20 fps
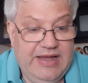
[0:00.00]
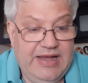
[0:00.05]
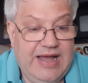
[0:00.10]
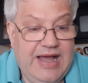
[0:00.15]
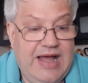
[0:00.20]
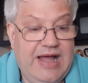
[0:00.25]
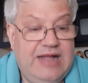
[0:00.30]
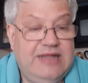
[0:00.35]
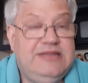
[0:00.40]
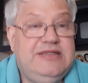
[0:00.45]

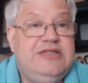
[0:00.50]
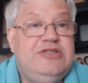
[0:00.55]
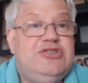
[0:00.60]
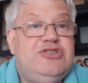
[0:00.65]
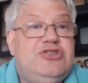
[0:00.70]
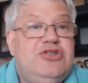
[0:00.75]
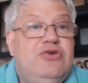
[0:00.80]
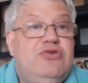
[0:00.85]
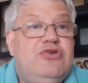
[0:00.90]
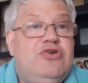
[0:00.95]
And it
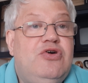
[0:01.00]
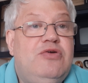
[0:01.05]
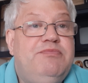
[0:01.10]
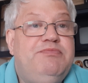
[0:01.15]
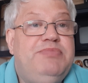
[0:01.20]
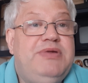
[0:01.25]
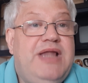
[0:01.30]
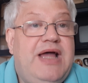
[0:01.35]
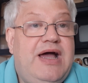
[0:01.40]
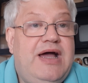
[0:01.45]
shows
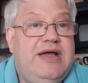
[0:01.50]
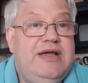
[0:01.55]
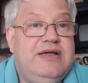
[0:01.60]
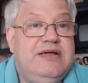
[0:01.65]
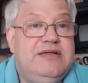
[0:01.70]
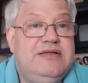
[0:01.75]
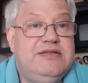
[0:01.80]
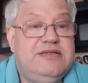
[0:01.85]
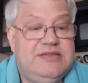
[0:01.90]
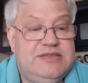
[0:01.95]

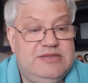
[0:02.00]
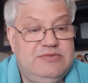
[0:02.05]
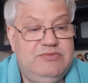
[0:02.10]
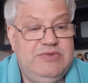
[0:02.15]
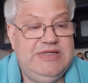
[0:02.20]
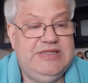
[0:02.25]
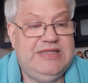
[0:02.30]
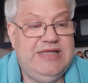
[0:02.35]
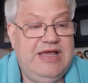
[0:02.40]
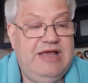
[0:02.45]
compliance
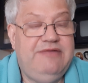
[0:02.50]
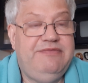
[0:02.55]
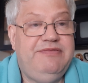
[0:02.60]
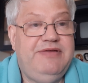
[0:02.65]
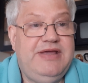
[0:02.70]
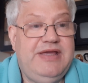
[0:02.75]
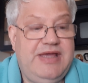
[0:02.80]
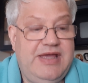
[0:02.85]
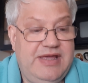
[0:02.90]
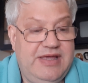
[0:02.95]
with
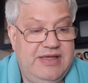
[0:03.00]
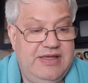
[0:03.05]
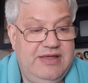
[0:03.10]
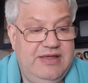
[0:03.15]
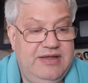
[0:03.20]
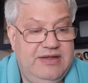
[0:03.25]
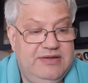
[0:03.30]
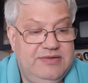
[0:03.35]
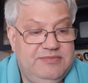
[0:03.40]
FAA